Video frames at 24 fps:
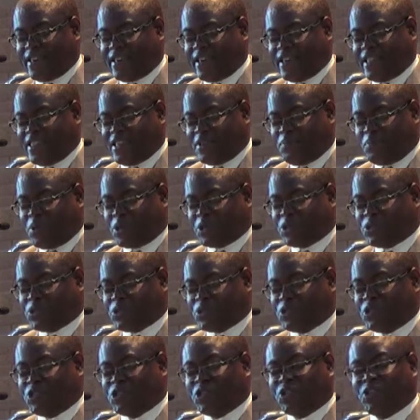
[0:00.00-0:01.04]
And the Apostle
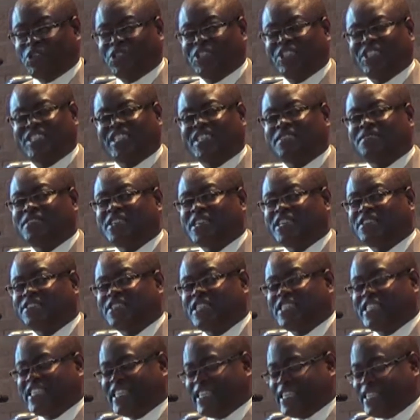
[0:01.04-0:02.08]
John,
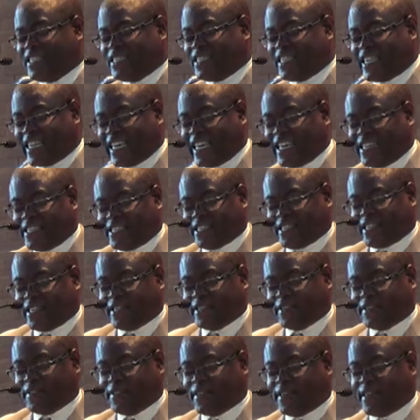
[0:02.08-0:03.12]
700 years later,
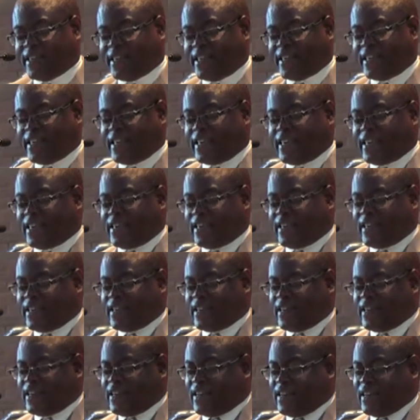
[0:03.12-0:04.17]

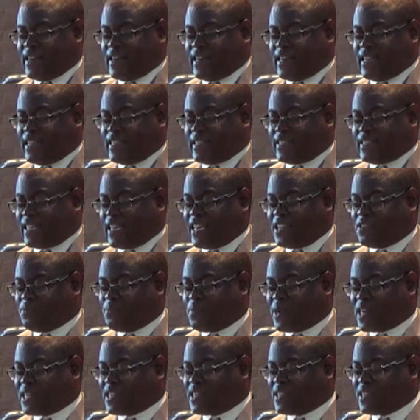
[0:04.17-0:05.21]
uh, said
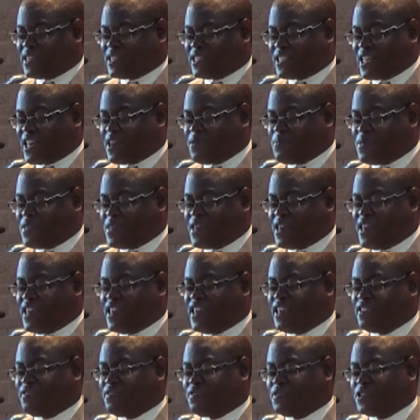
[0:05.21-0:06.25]
much the same
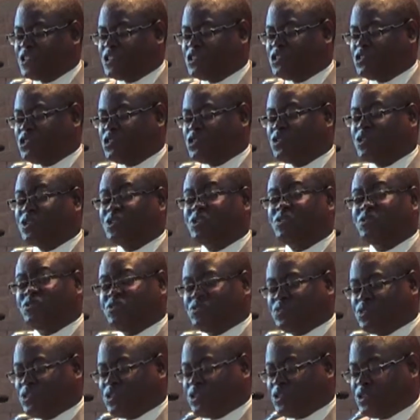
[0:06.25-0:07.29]
thing in 1 John
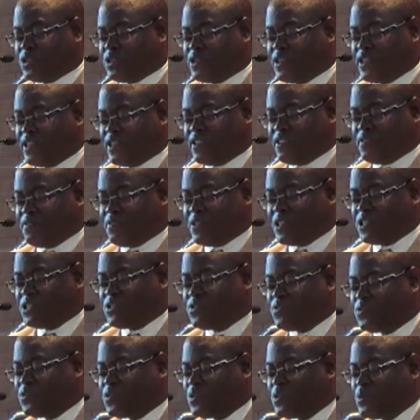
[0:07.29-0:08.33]
4, verse
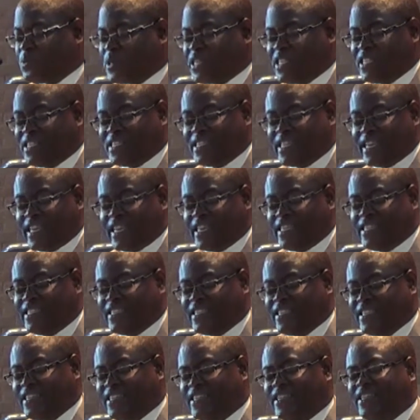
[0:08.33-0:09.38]
4, when he said,
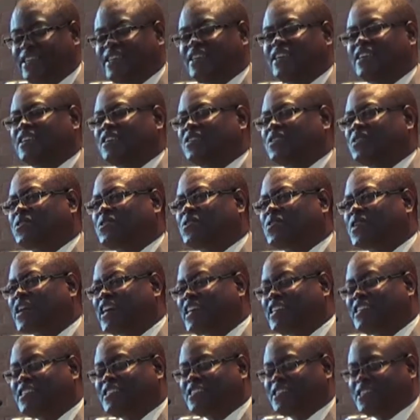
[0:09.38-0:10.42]

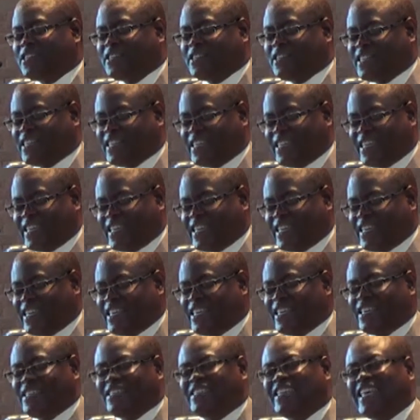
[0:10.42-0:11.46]
Greater
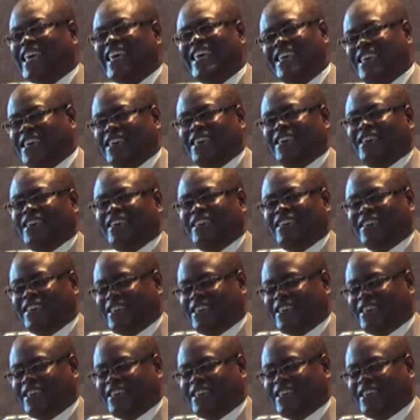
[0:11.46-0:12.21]
is he